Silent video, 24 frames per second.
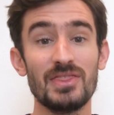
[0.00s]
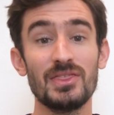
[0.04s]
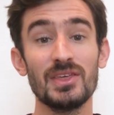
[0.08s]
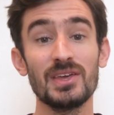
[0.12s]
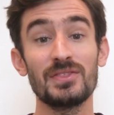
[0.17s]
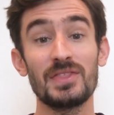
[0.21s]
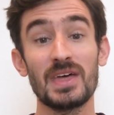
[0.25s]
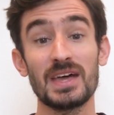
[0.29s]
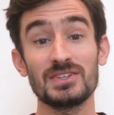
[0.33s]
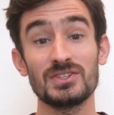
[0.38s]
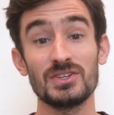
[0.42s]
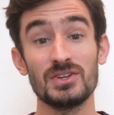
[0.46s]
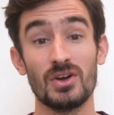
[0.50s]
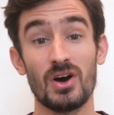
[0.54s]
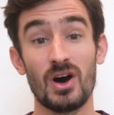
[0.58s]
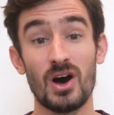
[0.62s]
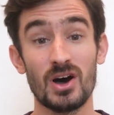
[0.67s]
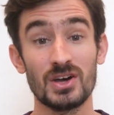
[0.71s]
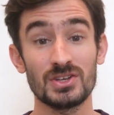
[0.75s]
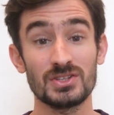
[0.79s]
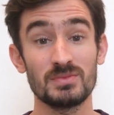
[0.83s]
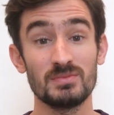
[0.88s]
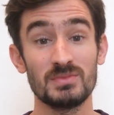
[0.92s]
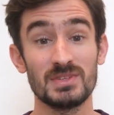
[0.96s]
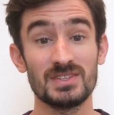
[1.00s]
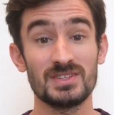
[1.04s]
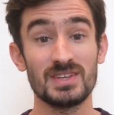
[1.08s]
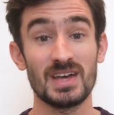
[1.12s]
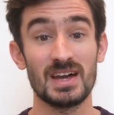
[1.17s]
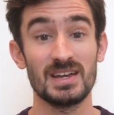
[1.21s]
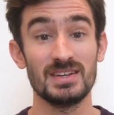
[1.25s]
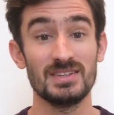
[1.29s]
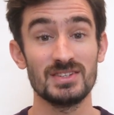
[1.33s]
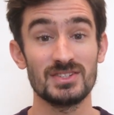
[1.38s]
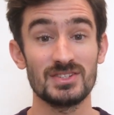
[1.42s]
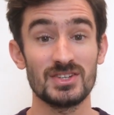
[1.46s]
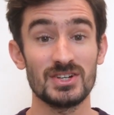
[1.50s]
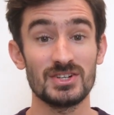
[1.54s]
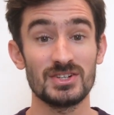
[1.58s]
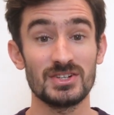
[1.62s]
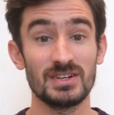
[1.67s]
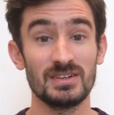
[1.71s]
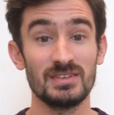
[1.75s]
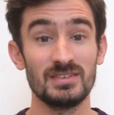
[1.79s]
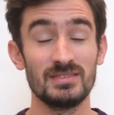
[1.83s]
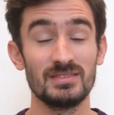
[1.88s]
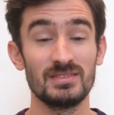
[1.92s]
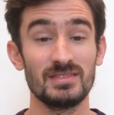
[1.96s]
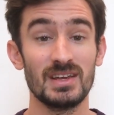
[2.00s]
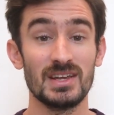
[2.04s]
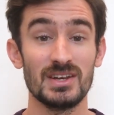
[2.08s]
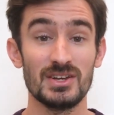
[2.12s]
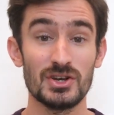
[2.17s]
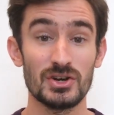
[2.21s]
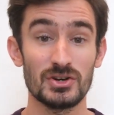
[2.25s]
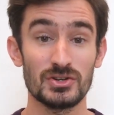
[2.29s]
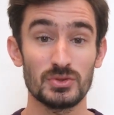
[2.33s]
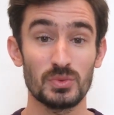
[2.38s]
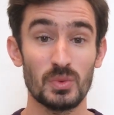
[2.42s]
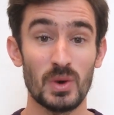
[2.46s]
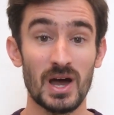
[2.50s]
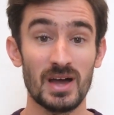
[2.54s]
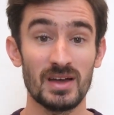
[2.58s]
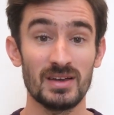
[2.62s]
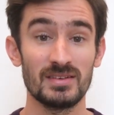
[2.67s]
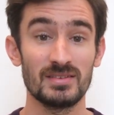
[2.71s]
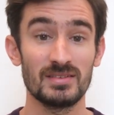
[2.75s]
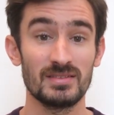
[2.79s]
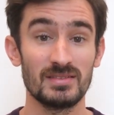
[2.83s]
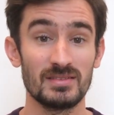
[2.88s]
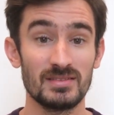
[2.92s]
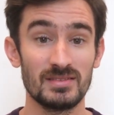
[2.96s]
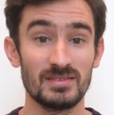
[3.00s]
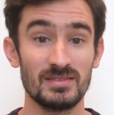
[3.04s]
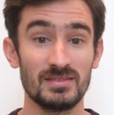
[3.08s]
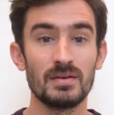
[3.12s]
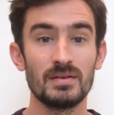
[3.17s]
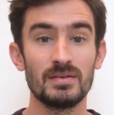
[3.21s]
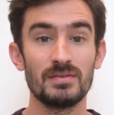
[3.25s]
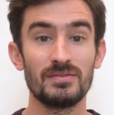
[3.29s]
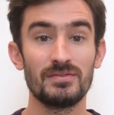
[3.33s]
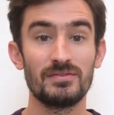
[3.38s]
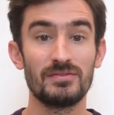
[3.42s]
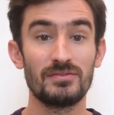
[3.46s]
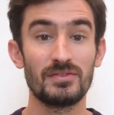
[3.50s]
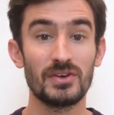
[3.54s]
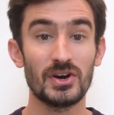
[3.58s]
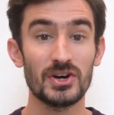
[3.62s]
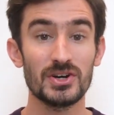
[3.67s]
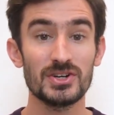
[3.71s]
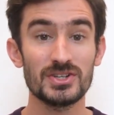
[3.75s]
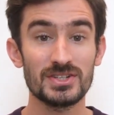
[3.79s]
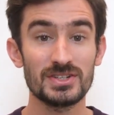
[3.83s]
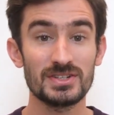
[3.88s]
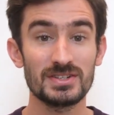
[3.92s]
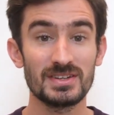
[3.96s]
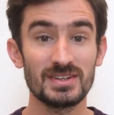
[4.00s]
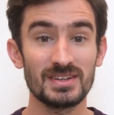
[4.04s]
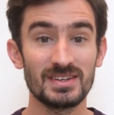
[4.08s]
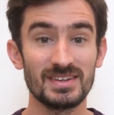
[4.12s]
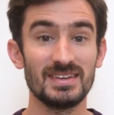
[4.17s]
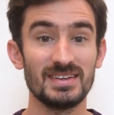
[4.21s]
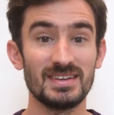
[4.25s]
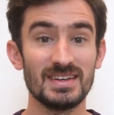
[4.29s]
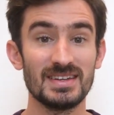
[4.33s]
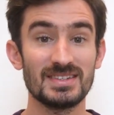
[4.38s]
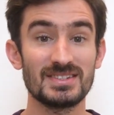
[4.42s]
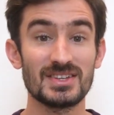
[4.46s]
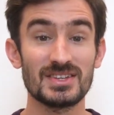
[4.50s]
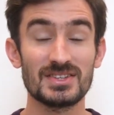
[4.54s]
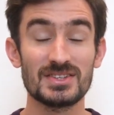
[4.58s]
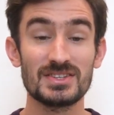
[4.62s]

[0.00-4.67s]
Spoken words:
think that's an awesome design decision, and here's why. First, it's a